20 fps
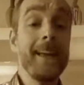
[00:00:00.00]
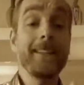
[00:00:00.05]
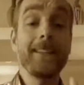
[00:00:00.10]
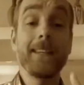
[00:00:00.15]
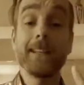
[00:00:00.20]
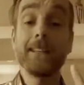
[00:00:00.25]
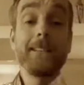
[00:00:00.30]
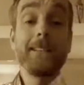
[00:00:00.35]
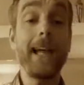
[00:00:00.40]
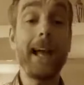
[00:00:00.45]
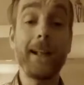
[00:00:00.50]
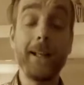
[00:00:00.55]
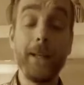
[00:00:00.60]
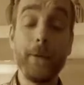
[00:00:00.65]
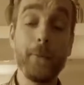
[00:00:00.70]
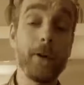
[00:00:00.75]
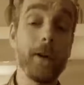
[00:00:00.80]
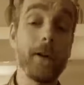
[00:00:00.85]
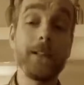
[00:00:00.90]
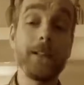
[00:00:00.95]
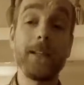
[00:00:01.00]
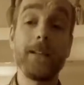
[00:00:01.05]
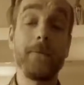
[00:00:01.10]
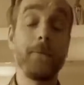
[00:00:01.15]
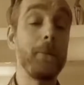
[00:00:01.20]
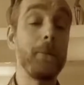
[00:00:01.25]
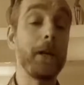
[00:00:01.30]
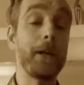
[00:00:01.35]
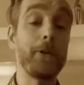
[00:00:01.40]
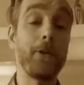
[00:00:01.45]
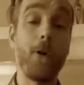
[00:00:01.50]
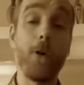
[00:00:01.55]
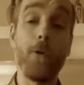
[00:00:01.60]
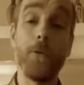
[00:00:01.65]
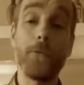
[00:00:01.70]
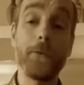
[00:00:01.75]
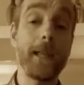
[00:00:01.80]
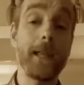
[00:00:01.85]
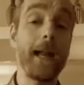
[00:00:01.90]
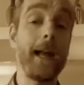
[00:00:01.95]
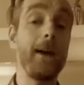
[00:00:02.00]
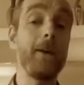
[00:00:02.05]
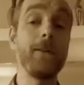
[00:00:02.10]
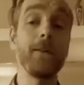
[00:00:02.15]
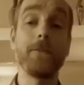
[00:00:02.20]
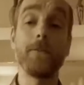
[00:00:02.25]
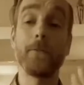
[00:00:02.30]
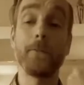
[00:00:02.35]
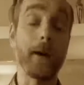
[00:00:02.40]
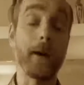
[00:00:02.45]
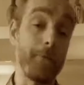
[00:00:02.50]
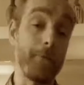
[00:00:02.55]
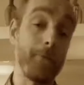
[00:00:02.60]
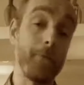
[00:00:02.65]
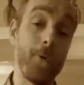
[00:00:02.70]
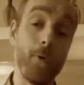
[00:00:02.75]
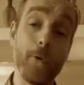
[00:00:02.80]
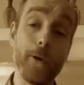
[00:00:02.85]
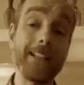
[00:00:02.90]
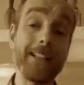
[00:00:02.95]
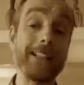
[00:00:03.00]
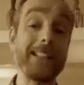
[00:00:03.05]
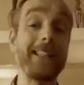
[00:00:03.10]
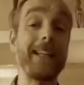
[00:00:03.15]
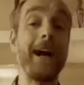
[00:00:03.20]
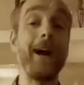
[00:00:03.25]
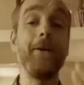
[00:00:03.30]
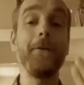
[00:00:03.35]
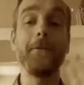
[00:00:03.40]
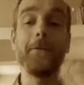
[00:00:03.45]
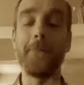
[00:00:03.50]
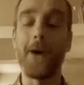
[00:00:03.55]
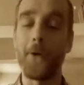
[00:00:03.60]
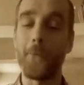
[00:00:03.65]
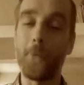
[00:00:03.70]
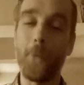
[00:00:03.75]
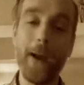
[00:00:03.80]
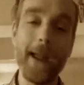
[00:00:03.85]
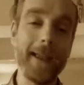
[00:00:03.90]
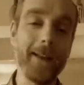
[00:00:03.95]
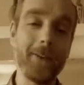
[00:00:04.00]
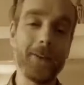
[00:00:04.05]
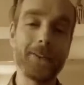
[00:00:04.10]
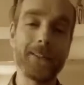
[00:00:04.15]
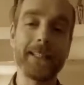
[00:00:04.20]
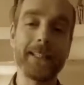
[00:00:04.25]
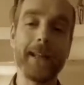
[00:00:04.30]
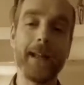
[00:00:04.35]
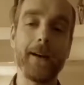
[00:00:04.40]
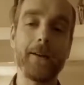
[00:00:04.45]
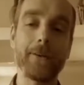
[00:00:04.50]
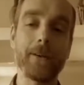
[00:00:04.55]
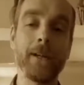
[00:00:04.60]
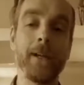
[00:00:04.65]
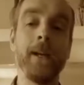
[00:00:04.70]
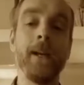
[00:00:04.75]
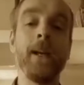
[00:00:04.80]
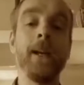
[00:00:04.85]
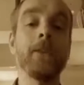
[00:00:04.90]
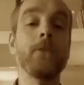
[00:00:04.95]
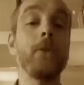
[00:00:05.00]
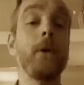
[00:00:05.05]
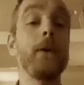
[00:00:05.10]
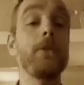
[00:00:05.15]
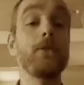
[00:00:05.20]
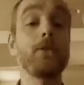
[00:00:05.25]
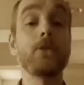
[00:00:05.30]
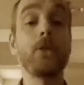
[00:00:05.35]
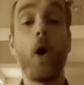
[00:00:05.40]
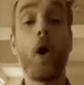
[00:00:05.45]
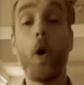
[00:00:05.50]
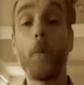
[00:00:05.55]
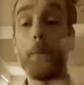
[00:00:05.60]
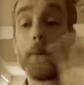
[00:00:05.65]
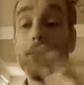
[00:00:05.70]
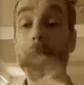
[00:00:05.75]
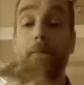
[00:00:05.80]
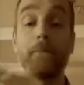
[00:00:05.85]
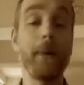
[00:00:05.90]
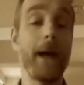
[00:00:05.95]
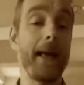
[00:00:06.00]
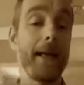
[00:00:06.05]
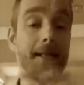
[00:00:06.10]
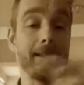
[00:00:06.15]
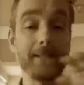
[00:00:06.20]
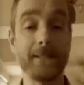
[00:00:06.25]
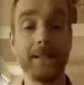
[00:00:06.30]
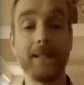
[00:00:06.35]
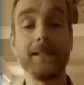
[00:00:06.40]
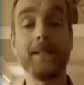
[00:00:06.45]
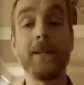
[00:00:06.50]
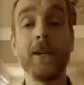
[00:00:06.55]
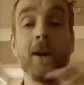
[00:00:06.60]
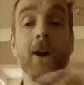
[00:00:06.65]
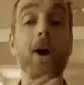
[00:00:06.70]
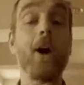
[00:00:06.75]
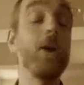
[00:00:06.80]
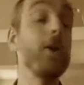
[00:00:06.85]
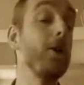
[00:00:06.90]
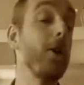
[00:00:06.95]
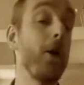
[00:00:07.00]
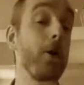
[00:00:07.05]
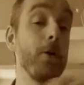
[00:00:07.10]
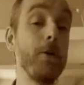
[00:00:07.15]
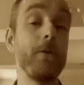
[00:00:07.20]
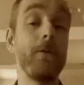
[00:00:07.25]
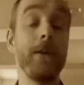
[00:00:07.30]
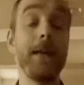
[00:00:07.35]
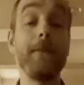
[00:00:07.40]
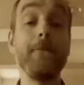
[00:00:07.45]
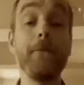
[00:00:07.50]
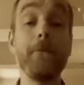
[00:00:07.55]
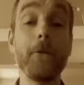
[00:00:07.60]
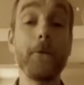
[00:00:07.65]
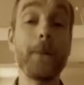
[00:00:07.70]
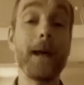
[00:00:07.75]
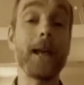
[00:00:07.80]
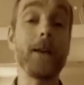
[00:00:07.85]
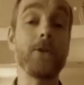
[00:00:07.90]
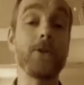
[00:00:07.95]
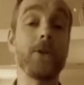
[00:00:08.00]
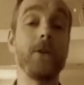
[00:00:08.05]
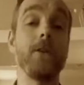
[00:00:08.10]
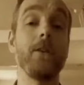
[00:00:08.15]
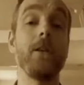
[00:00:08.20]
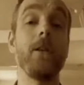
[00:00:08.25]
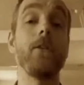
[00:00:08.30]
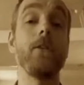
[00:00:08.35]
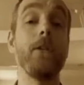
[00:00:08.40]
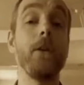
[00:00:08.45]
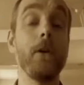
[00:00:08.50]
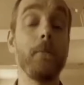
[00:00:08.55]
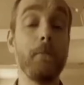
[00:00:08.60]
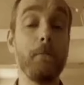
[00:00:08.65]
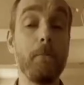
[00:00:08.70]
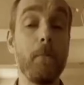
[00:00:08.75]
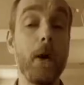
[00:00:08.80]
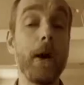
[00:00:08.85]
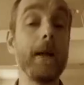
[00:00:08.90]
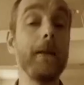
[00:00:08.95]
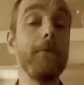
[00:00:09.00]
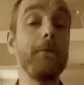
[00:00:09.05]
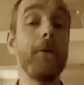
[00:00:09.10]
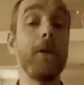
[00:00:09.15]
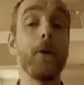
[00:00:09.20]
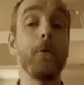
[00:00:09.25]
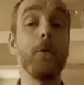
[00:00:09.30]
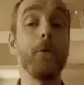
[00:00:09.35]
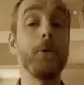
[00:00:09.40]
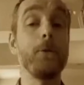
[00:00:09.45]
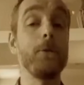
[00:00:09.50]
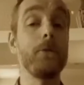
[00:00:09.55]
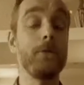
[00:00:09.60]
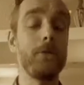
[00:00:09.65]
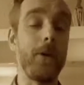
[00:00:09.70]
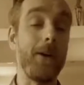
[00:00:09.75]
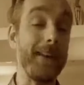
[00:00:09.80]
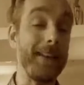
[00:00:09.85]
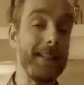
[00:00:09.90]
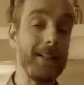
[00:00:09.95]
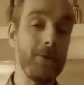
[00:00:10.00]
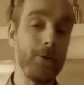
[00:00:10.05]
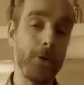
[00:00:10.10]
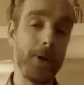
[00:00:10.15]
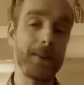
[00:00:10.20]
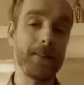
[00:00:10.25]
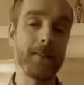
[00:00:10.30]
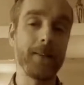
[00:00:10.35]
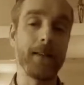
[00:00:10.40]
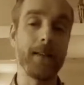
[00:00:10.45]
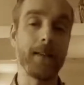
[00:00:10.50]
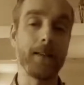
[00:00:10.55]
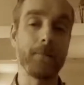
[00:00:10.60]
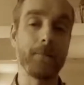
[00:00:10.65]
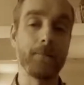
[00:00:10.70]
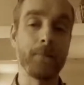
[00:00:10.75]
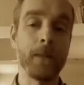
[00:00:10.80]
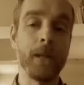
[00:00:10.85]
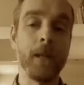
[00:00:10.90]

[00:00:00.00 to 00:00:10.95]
It's exactly what I did for my golf account, for my Forex account, for my weight loss account. So I just copied and pasted a load of information that my followers would find interesting.